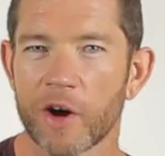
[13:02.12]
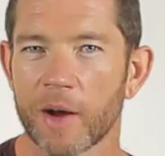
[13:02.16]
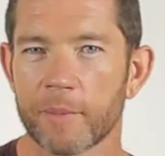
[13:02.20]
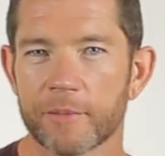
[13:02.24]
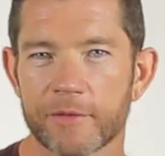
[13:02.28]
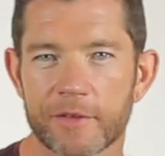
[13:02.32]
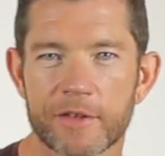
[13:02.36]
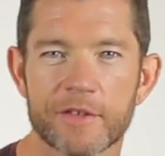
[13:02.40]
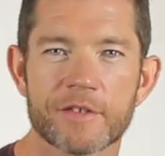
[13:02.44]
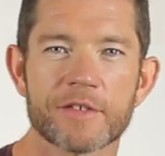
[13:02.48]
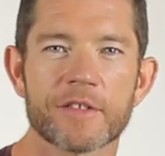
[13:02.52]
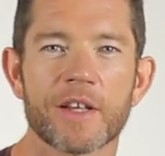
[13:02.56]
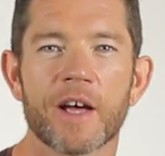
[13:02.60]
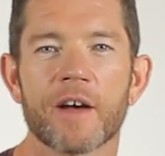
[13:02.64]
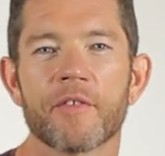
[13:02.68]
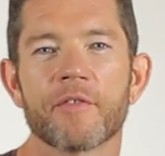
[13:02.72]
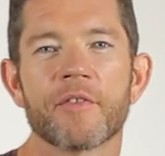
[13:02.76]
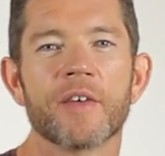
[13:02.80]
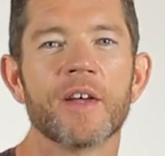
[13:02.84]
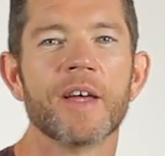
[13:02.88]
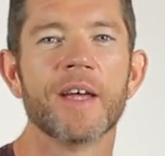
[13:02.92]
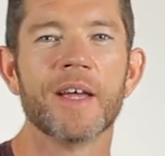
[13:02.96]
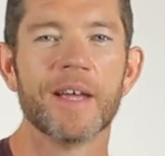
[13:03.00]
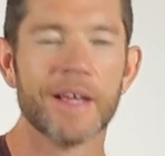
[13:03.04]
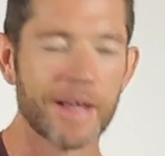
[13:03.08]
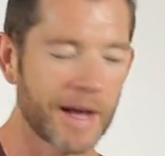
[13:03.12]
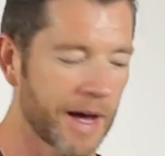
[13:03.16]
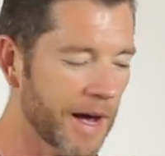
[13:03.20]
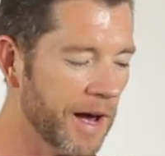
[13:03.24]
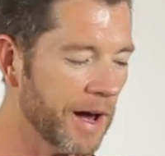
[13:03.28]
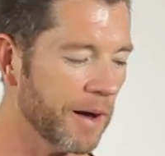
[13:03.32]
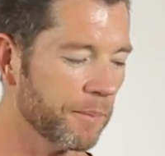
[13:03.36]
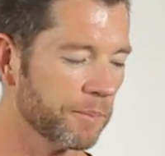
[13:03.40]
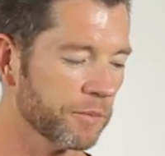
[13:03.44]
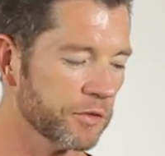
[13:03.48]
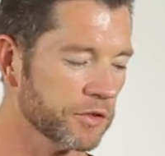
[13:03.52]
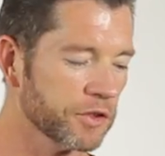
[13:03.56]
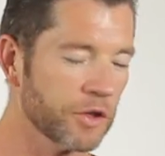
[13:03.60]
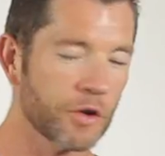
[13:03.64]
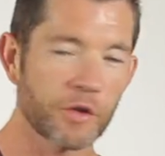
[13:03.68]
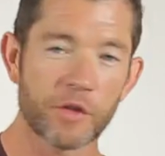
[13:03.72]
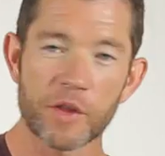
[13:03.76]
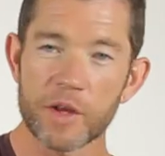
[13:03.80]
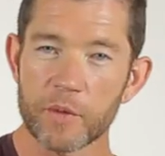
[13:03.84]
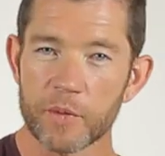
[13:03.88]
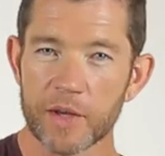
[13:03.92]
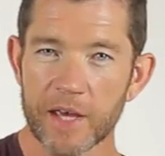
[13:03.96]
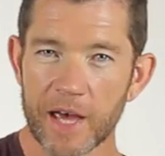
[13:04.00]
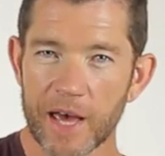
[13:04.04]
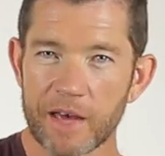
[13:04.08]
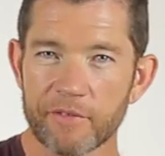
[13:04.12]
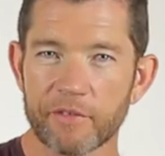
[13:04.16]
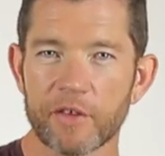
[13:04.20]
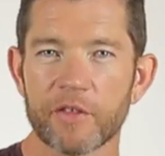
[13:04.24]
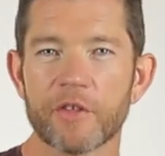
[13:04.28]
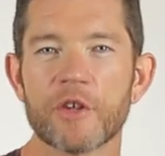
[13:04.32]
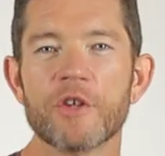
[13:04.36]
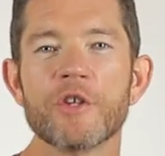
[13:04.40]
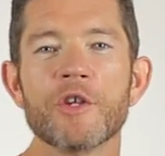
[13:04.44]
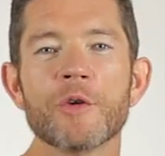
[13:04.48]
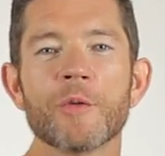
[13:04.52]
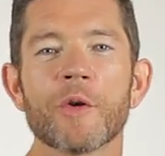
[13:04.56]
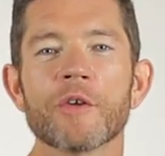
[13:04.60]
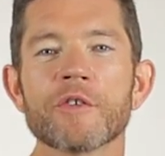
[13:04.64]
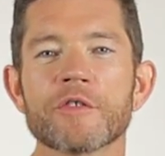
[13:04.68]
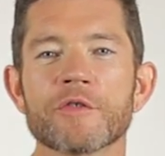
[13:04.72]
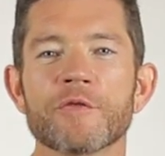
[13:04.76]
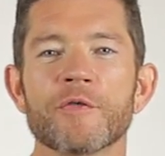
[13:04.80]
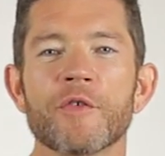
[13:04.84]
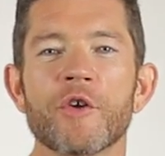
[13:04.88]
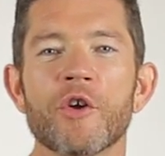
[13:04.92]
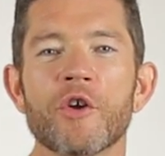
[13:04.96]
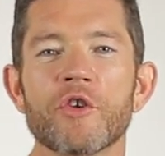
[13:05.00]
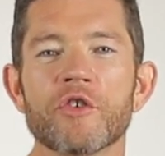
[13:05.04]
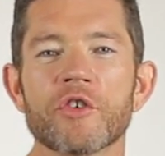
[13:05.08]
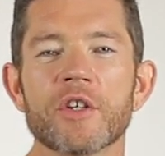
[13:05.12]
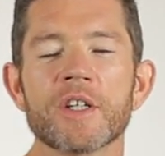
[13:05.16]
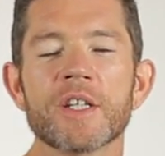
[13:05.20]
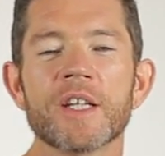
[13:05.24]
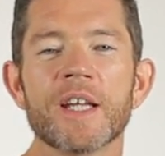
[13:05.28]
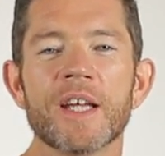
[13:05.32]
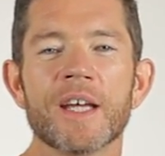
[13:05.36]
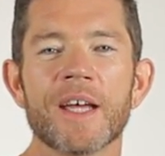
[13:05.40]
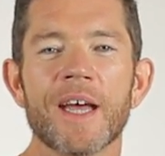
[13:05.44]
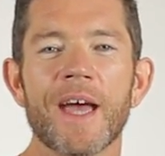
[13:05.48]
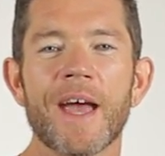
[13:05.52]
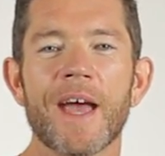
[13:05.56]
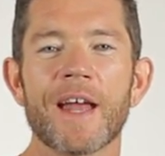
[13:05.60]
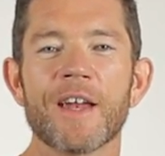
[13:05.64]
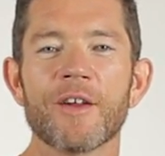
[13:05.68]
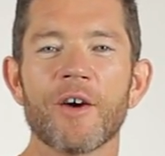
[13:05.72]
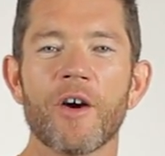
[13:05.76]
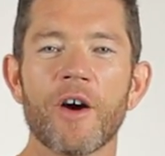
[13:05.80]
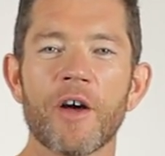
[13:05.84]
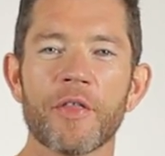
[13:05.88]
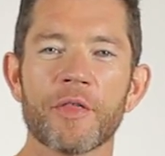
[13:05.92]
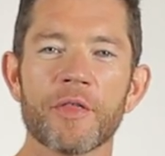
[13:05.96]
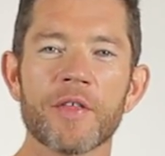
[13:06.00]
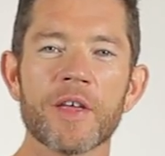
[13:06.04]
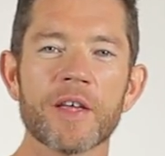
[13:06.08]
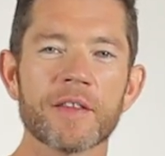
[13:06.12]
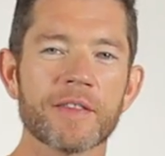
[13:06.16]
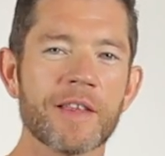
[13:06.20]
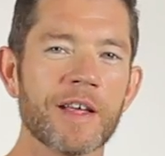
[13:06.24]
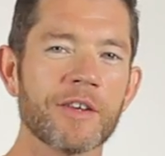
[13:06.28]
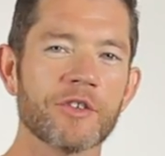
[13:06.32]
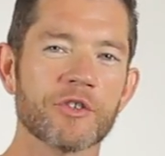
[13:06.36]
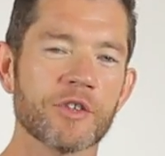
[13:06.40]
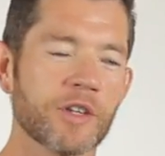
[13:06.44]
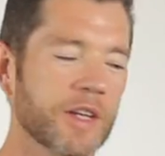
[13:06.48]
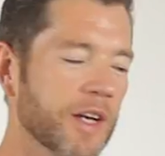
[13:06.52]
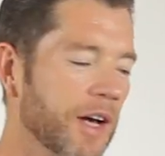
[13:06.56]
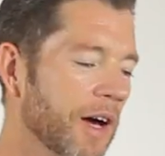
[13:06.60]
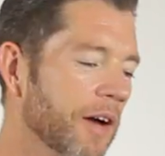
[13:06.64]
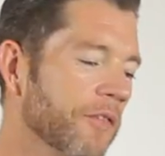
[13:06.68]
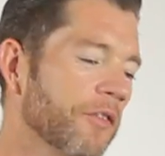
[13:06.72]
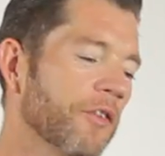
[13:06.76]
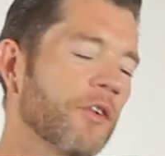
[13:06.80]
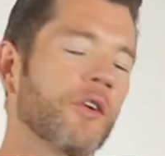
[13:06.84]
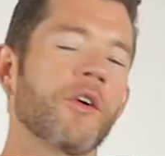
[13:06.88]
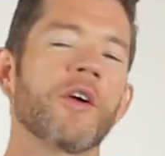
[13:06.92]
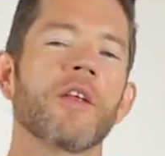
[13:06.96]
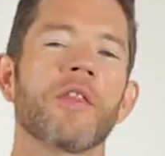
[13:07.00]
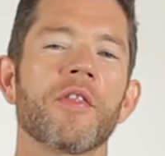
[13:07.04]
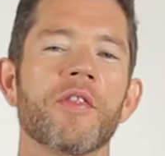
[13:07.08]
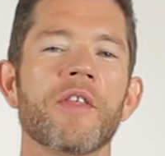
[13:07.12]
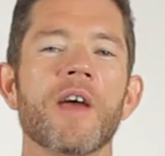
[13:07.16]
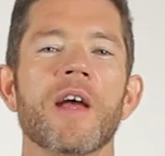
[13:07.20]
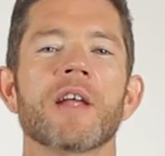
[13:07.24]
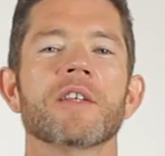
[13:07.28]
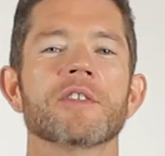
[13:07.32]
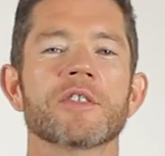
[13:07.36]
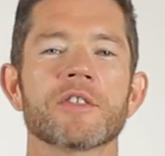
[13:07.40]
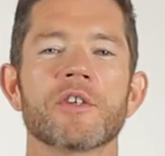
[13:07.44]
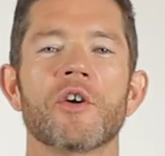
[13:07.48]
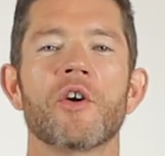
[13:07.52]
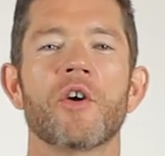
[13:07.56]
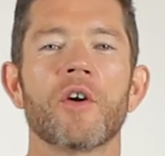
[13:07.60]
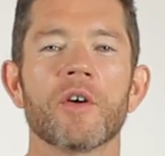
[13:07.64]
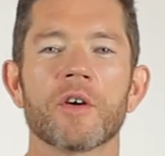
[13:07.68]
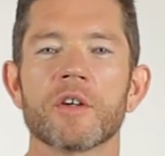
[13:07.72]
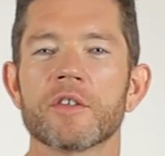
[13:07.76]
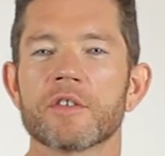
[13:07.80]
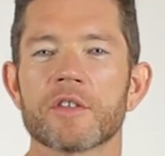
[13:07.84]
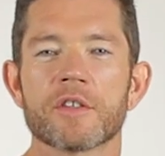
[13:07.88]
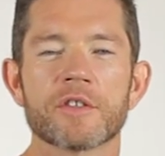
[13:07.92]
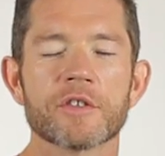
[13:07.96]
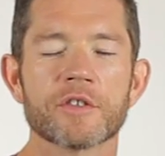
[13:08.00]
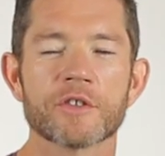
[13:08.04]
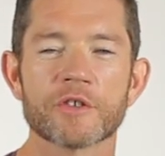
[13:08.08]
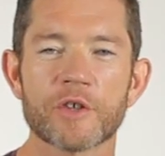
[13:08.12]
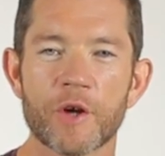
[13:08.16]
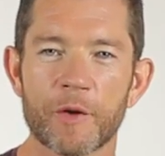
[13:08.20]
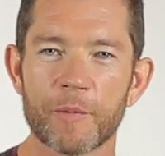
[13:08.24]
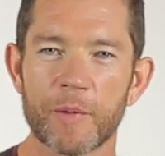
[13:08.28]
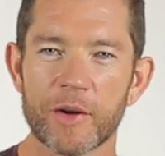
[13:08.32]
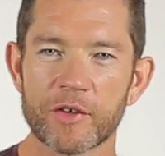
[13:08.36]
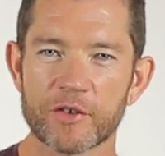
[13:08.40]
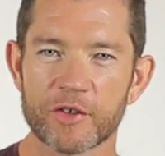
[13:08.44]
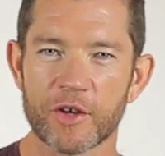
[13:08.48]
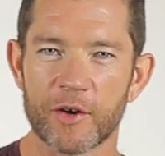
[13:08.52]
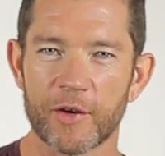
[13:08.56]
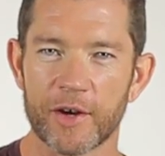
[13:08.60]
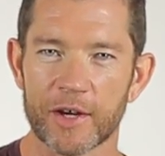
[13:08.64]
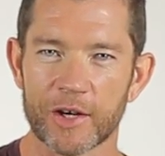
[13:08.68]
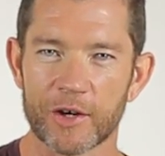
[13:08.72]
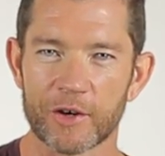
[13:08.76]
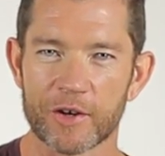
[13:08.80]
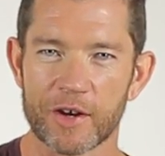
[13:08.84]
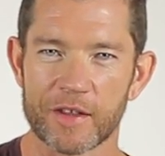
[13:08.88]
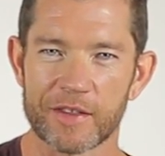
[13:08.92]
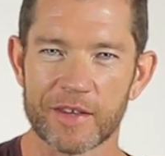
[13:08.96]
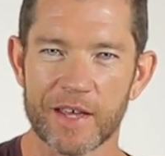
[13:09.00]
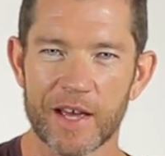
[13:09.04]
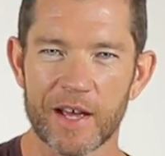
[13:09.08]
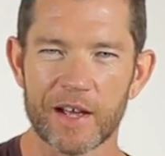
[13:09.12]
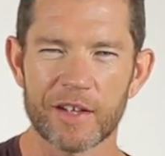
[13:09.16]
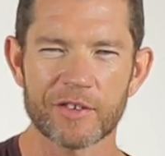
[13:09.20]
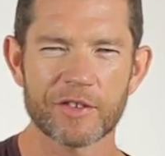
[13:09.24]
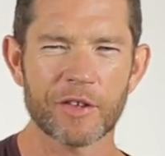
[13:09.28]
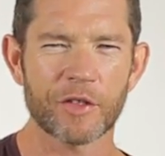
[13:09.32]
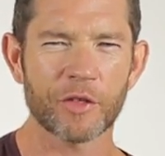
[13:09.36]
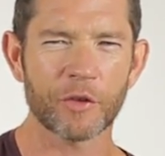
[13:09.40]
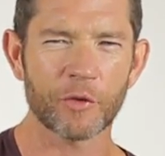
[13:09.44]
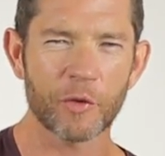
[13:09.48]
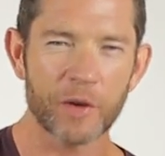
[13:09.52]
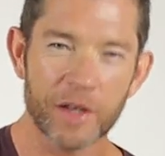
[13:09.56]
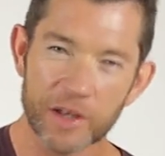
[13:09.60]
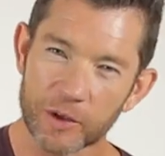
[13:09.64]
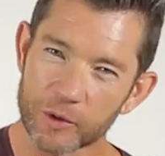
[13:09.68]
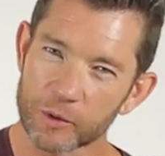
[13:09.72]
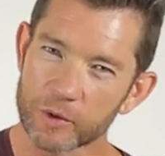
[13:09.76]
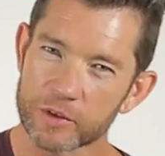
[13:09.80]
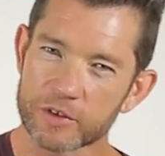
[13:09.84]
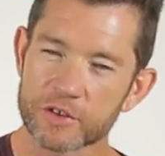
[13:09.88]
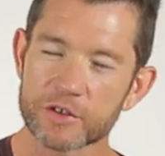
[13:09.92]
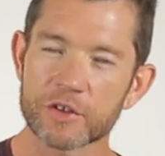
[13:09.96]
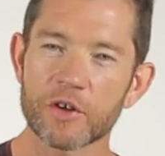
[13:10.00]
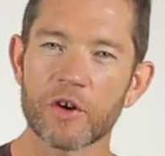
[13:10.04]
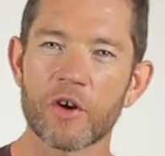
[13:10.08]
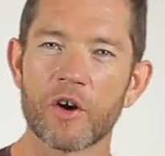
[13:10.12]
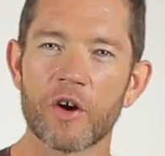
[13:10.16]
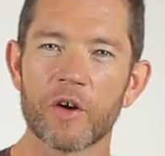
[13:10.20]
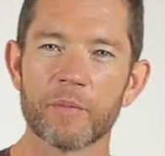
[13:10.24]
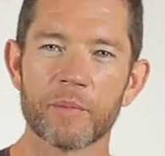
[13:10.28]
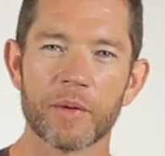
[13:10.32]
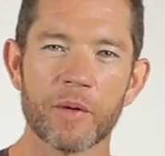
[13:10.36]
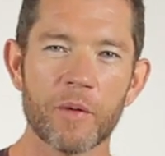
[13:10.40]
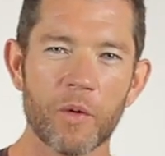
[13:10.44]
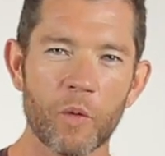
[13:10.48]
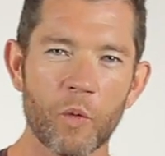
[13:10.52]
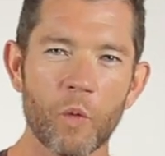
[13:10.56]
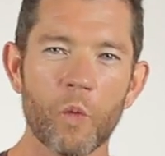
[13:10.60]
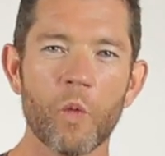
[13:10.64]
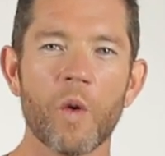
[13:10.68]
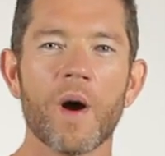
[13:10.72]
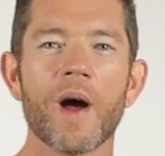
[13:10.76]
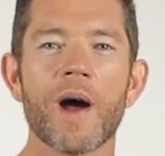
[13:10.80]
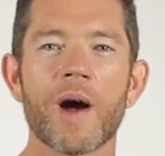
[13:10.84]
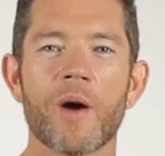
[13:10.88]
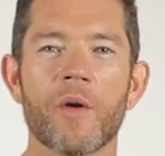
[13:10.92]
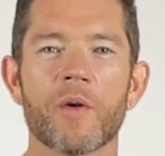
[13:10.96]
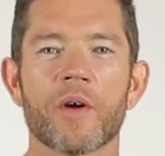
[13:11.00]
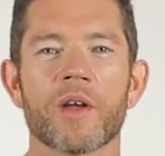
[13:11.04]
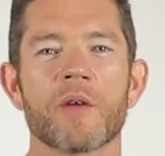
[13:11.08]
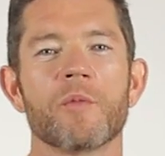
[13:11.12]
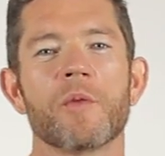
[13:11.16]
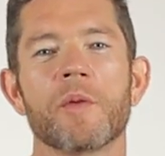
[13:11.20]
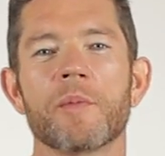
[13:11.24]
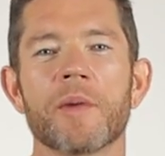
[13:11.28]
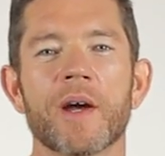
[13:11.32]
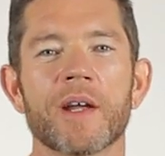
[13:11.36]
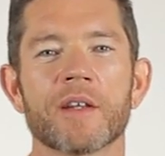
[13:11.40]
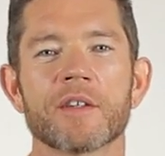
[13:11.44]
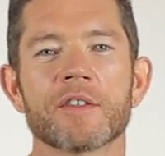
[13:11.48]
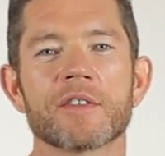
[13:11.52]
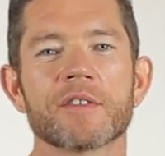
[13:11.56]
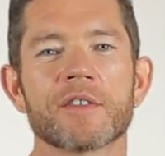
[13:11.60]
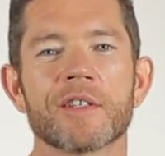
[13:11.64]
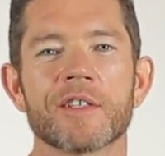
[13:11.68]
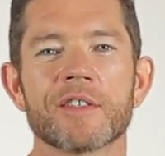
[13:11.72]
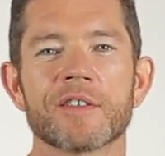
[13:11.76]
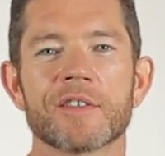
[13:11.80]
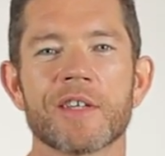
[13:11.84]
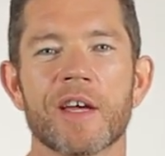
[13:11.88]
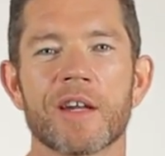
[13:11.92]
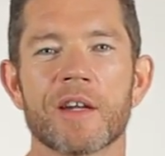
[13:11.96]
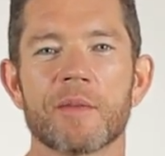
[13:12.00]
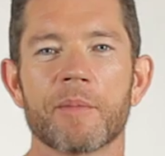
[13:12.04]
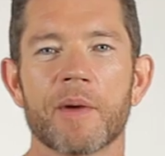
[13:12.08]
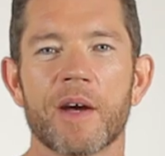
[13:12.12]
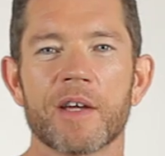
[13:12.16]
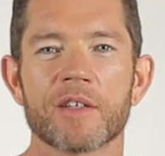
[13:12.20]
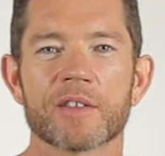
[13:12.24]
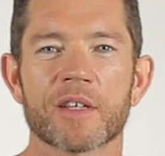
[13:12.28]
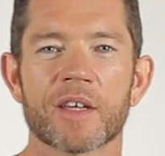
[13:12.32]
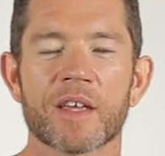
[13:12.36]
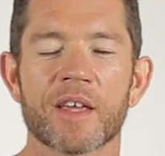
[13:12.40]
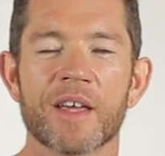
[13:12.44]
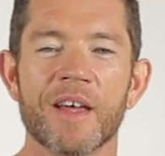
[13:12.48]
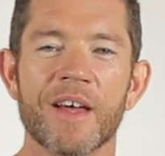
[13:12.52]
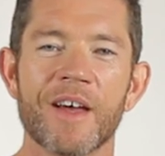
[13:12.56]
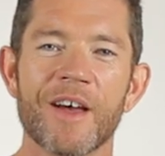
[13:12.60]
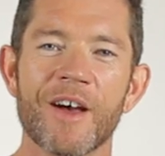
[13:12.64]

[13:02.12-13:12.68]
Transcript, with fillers: drums and stuff. Um, so there we have it, the nuanced version, and I think that should cover that song because there's so much going on in there. It's a three chord song, but wow, can we make this thing sound amazing.